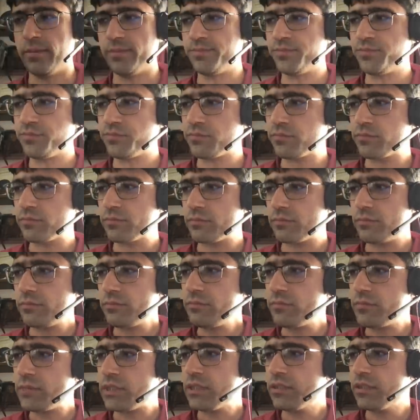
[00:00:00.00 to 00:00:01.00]
Um,
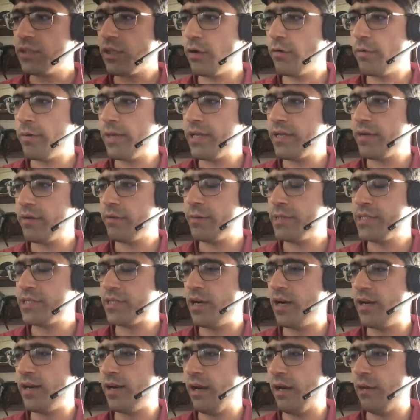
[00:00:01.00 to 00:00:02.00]
so we, we
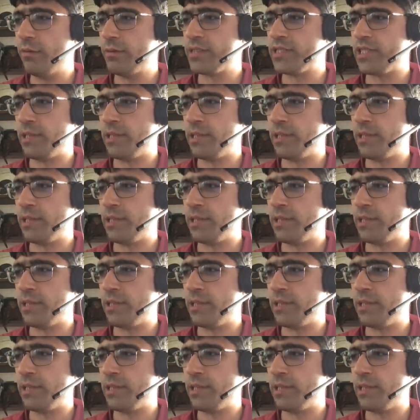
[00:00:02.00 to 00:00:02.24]
started out